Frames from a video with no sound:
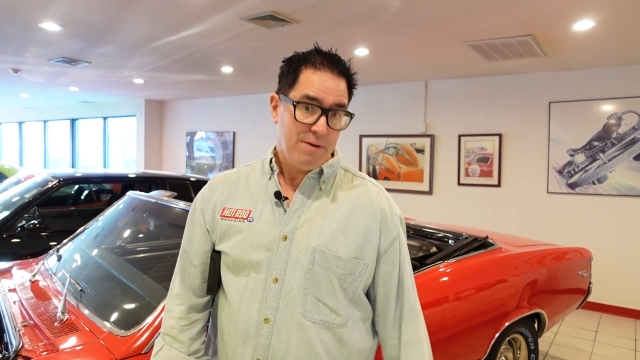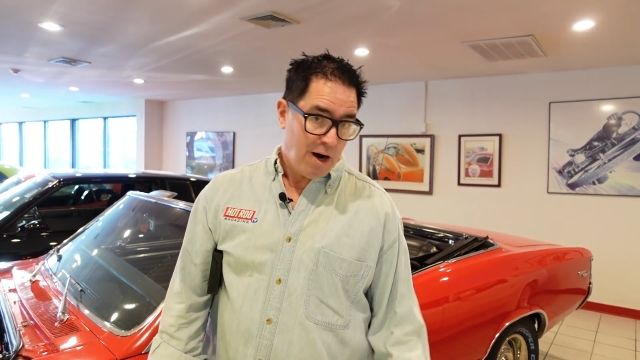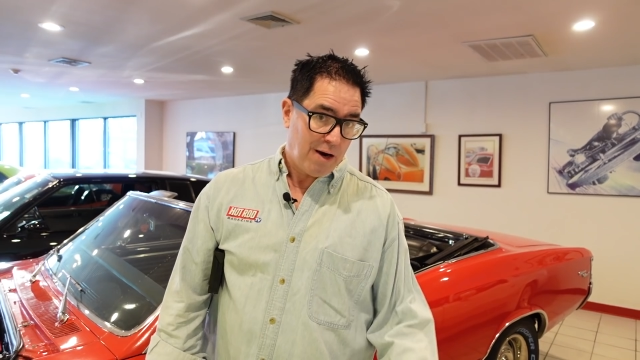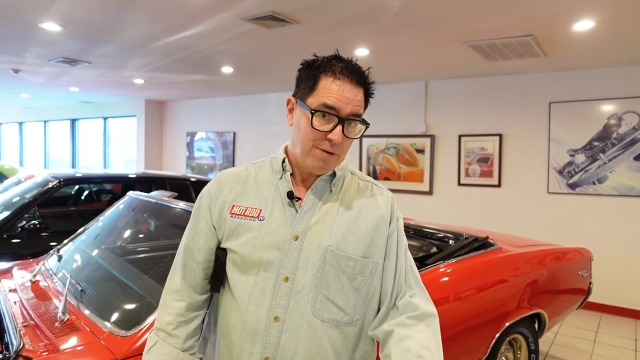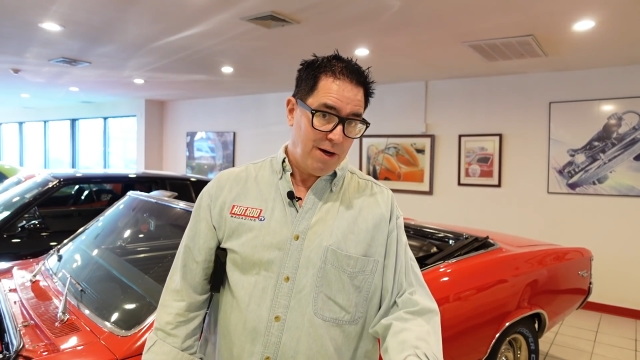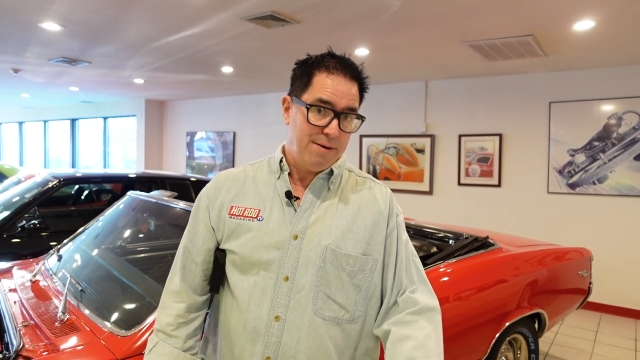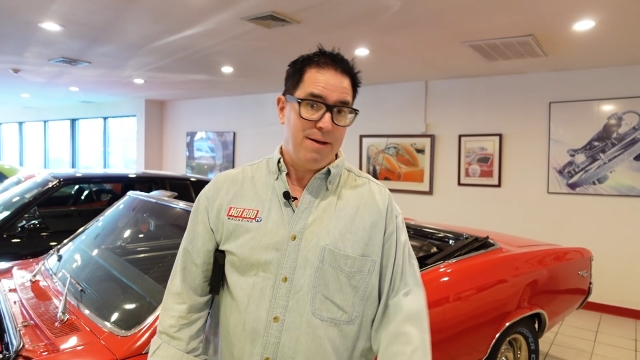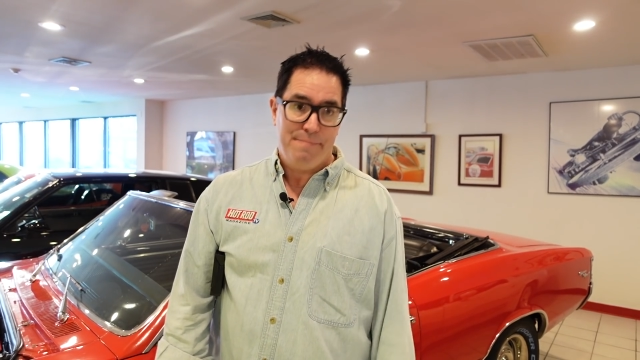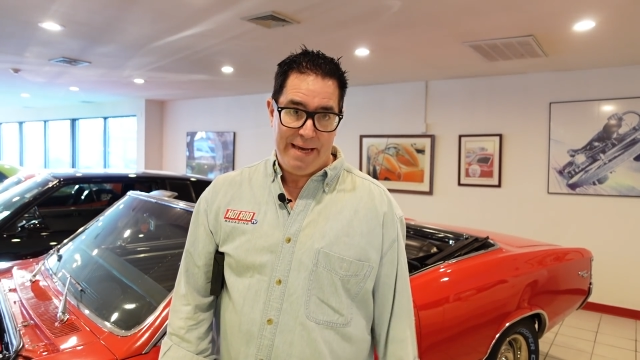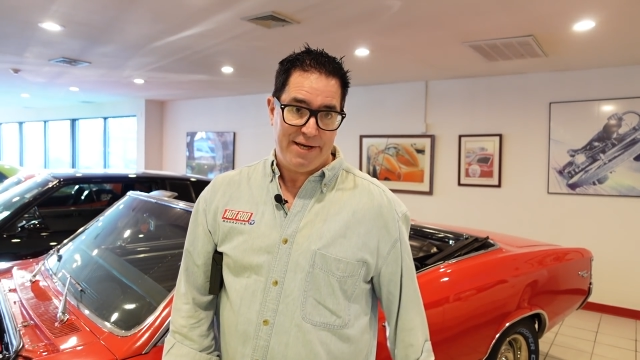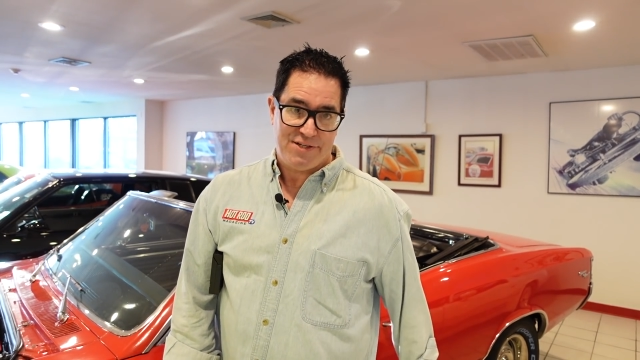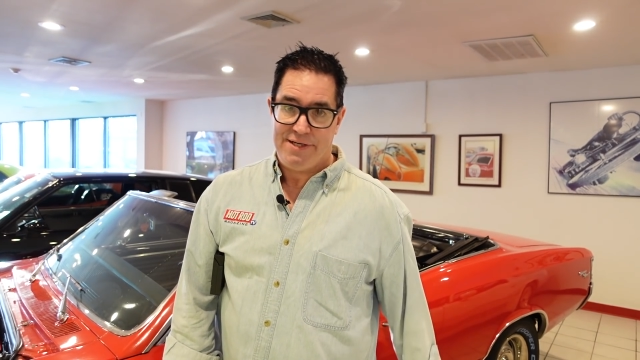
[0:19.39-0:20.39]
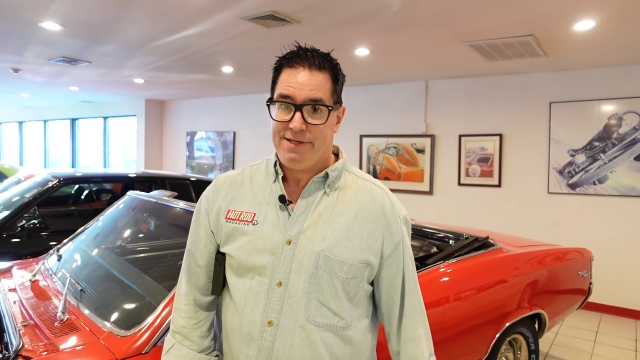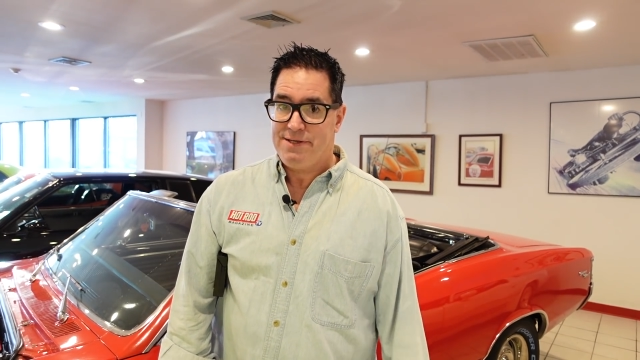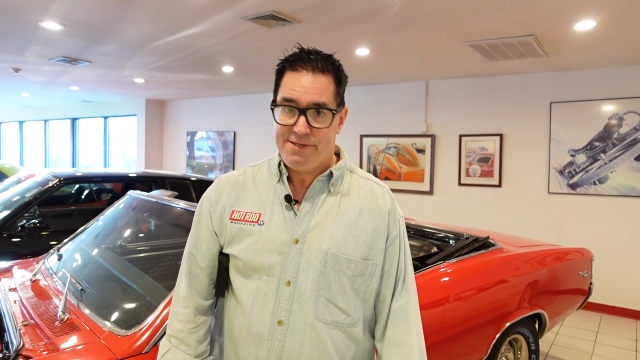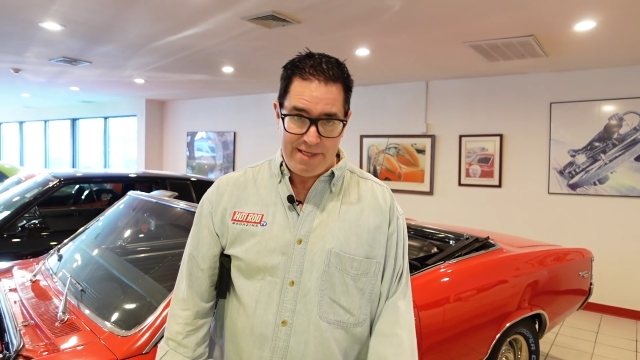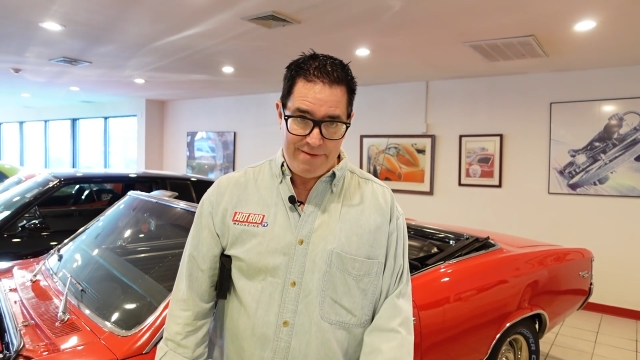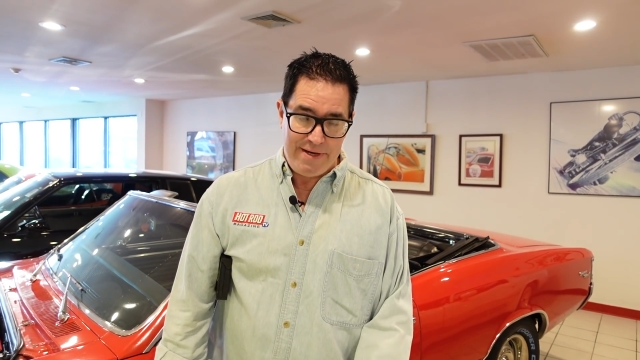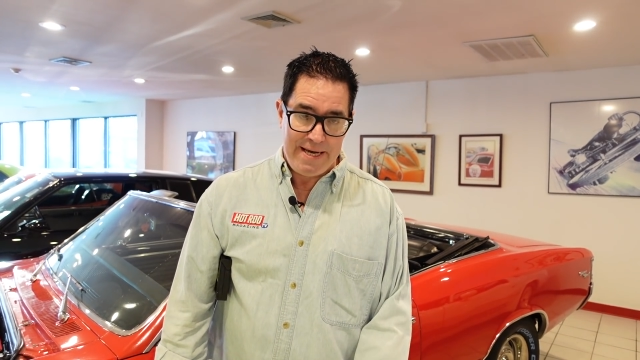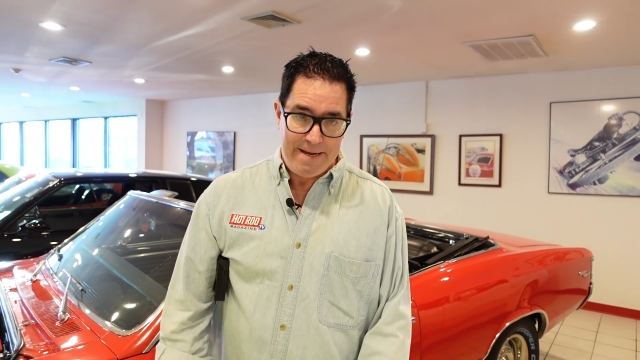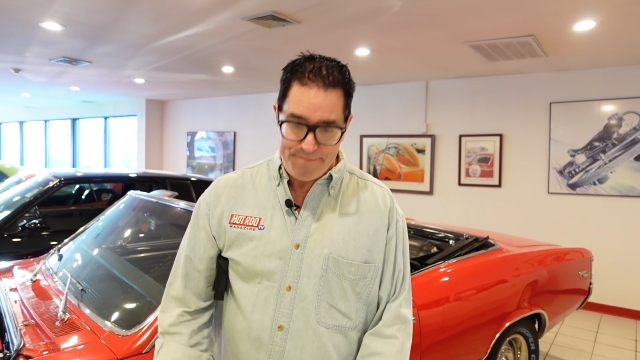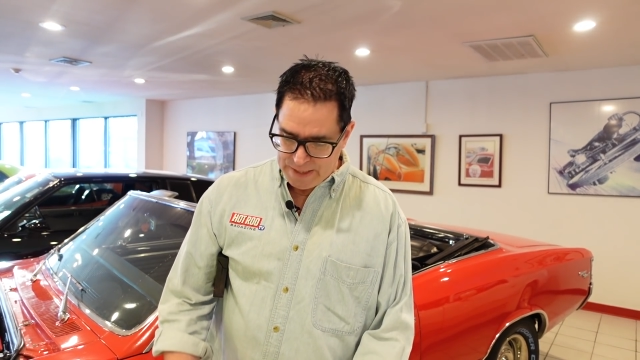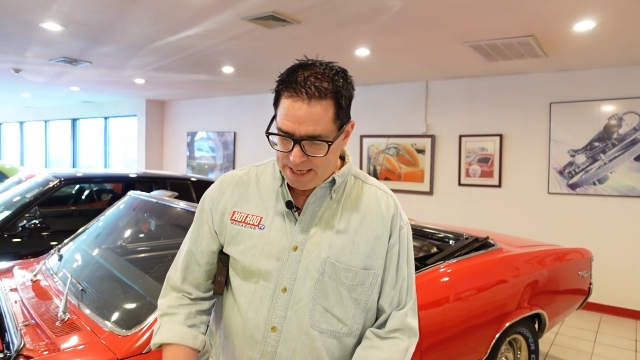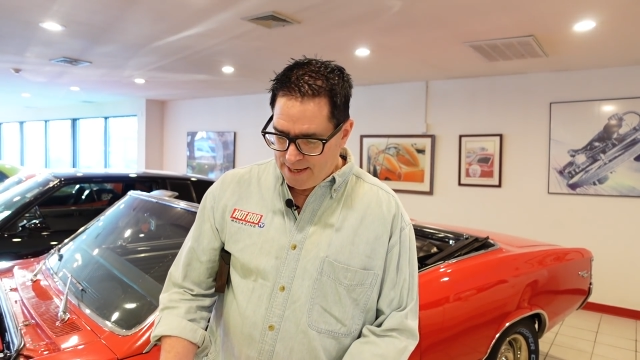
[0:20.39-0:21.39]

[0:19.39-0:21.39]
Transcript: Hot Rod Magazine TV.